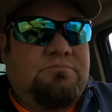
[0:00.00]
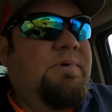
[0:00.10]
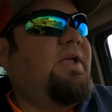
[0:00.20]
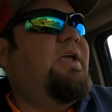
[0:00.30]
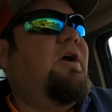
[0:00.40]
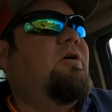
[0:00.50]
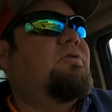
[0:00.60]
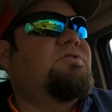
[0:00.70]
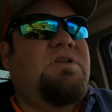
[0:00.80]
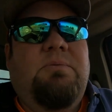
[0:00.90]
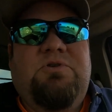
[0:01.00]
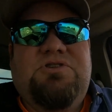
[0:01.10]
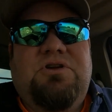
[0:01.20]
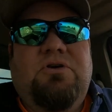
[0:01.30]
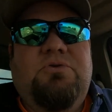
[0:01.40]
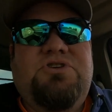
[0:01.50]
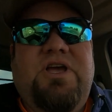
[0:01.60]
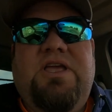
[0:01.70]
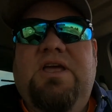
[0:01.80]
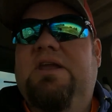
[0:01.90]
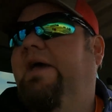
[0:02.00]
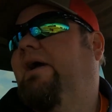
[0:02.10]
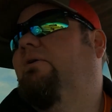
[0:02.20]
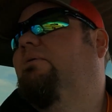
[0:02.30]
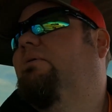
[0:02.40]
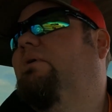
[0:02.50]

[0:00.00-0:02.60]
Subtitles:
by Carol's. I'm just gonna go check it now.